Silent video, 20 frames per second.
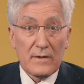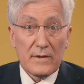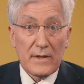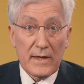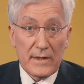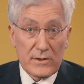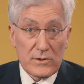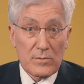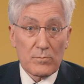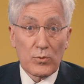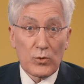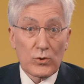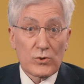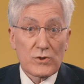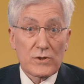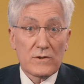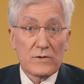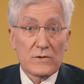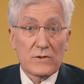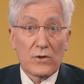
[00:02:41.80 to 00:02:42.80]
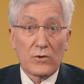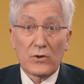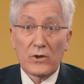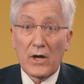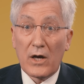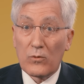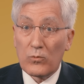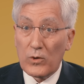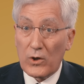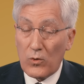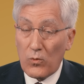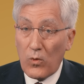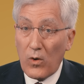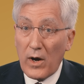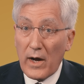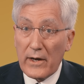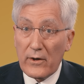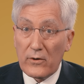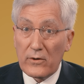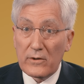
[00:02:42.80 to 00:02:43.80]
That is, abortions that are not
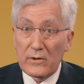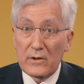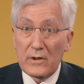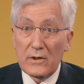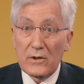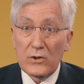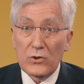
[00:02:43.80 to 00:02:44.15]
required